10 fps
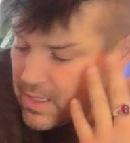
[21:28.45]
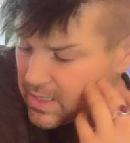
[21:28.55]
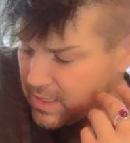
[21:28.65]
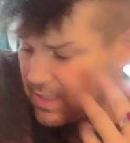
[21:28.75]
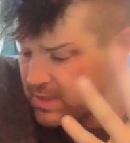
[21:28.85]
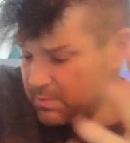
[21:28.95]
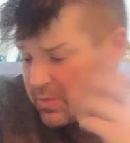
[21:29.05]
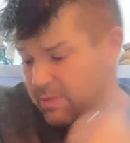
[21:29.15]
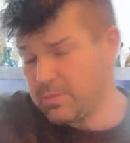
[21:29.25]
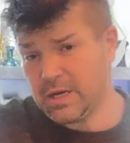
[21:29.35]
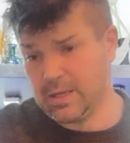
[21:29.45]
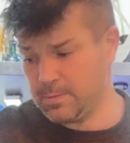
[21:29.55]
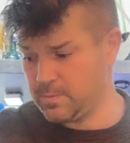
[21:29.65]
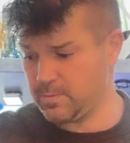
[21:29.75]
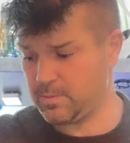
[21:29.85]
and that's big money.
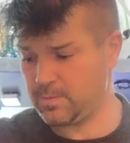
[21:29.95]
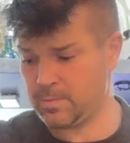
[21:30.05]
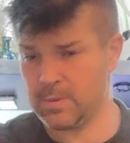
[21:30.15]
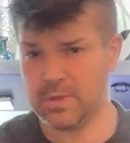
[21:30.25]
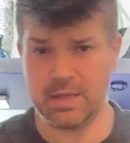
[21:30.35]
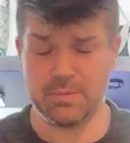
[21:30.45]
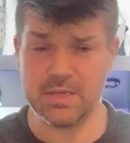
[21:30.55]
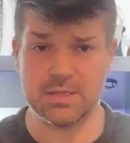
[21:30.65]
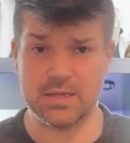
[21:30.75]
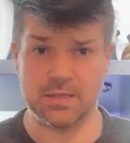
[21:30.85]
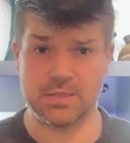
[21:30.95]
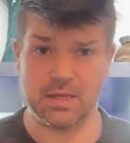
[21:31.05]
They miss things.